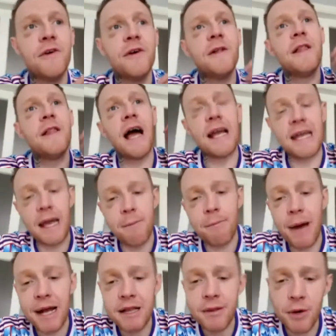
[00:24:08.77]
and getting
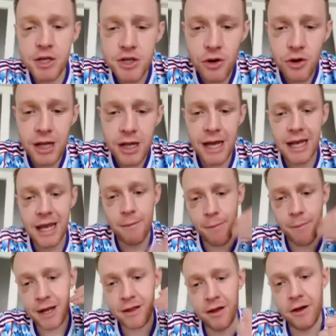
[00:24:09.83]
back to my journey and getting
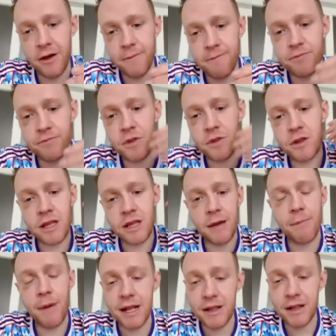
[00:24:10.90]
back to
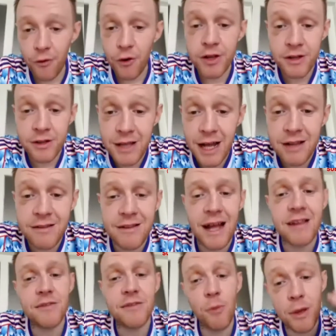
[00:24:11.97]
fighting.
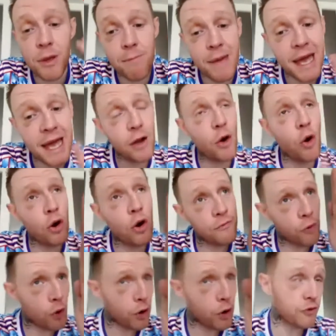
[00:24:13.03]
That's my main goal and
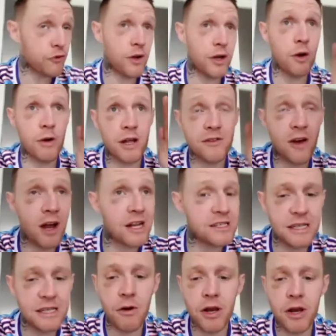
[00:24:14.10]
focus right now. That's all I
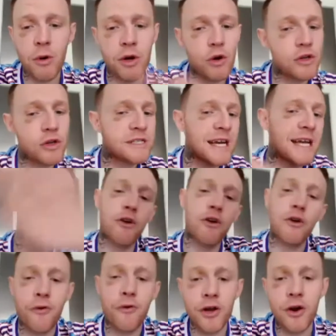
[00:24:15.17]
see right now. I don't see any other
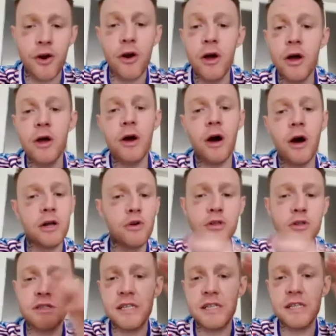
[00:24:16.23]
fighter. I don't
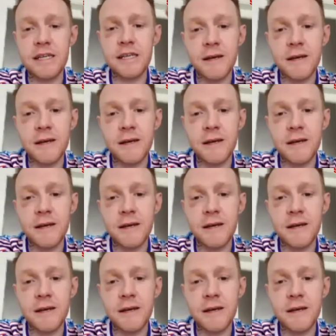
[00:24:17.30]
see